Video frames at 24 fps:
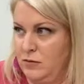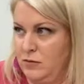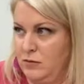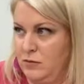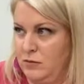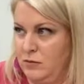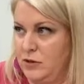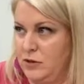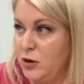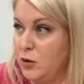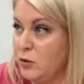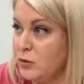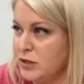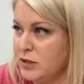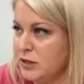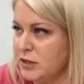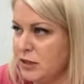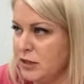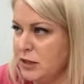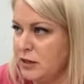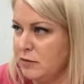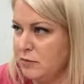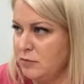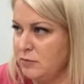Don't stick
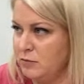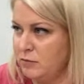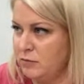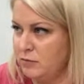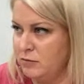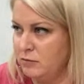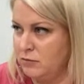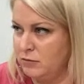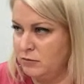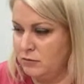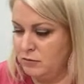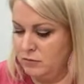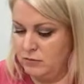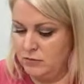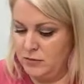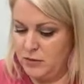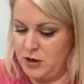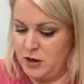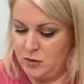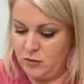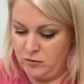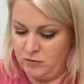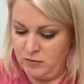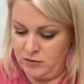it.
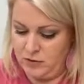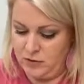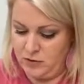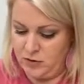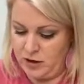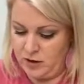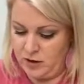Oh, okay.